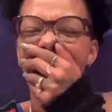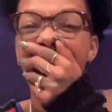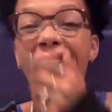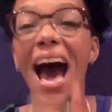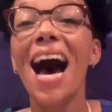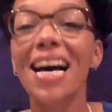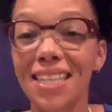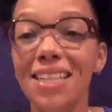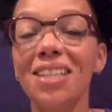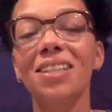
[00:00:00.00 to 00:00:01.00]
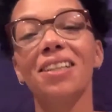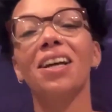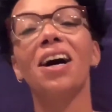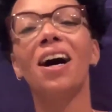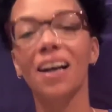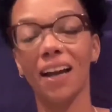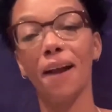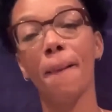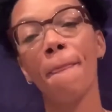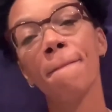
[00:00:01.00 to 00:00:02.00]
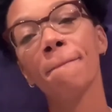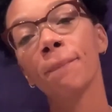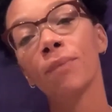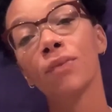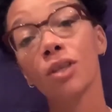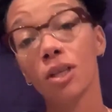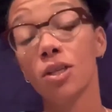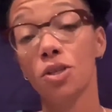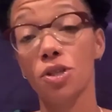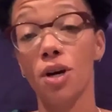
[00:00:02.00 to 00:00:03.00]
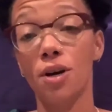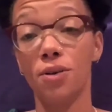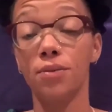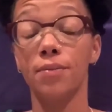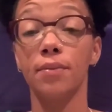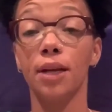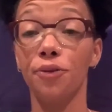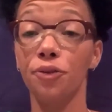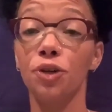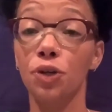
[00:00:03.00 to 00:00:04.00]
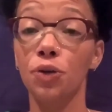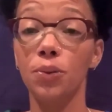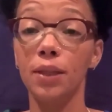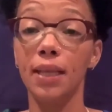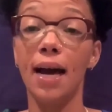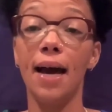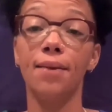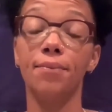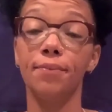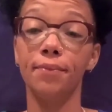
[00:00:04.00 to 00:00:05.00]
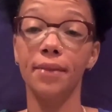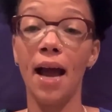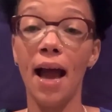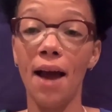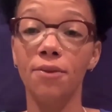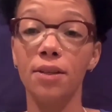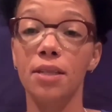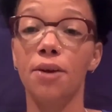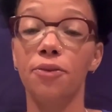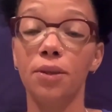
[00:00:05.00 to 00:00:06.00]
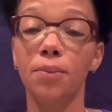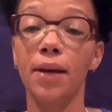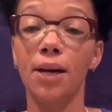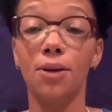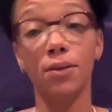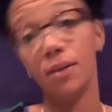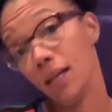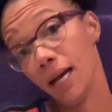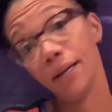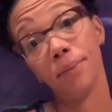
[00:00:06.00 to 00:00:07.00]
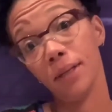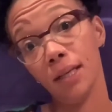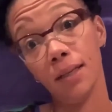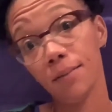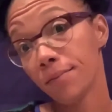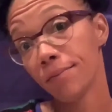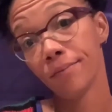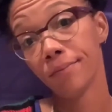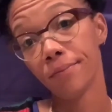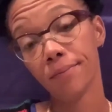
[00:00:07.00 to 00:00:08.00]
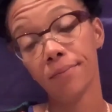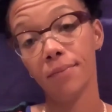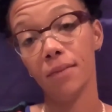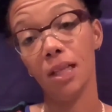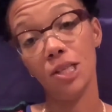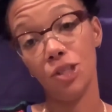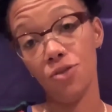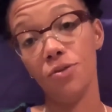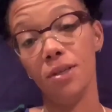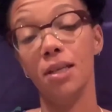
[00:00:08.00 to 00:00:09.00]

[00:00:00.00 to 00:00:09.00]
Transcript: Seriously though, okay. So, if you're cool with that, not having the stuff in the mail, like me, let's do this.